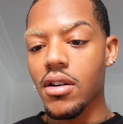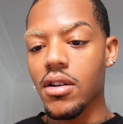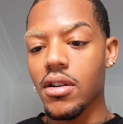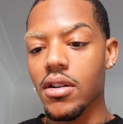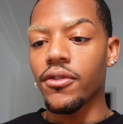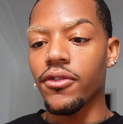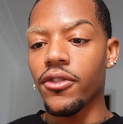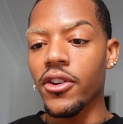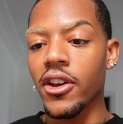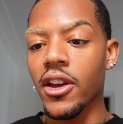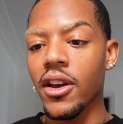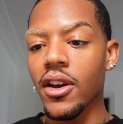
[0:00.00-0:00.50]

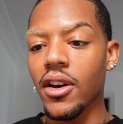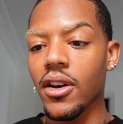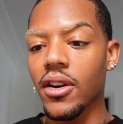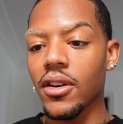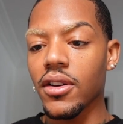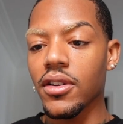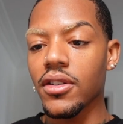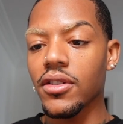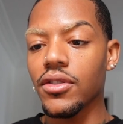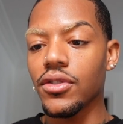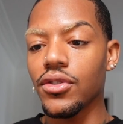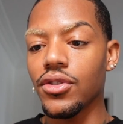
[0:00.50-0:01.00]
Faire
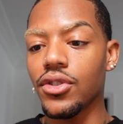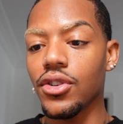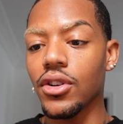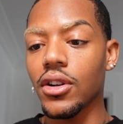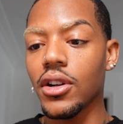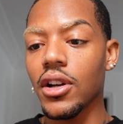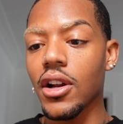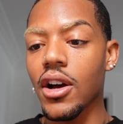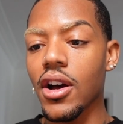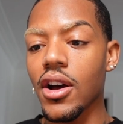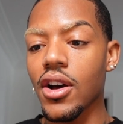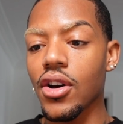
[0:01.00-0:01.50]
de
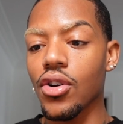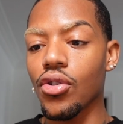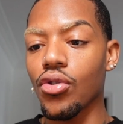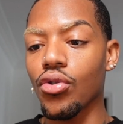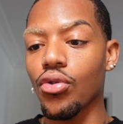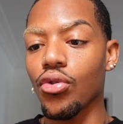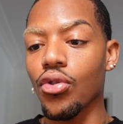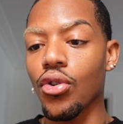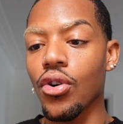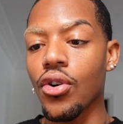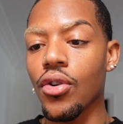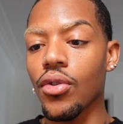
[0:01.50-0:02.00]
la
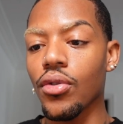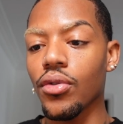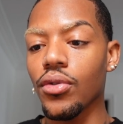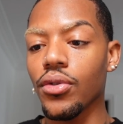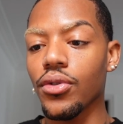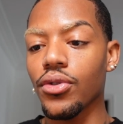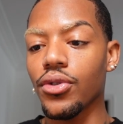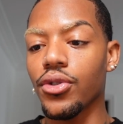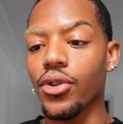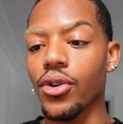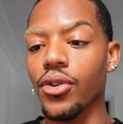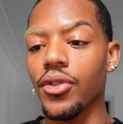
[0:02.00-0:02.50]

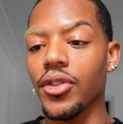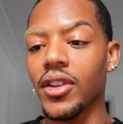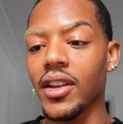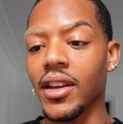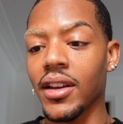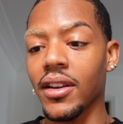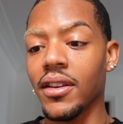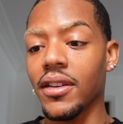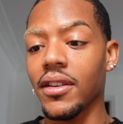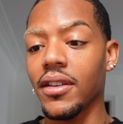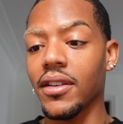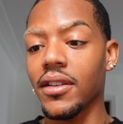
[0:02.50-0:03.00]

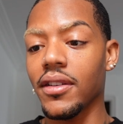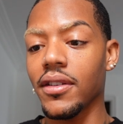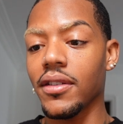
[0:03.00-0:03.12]
randonnée.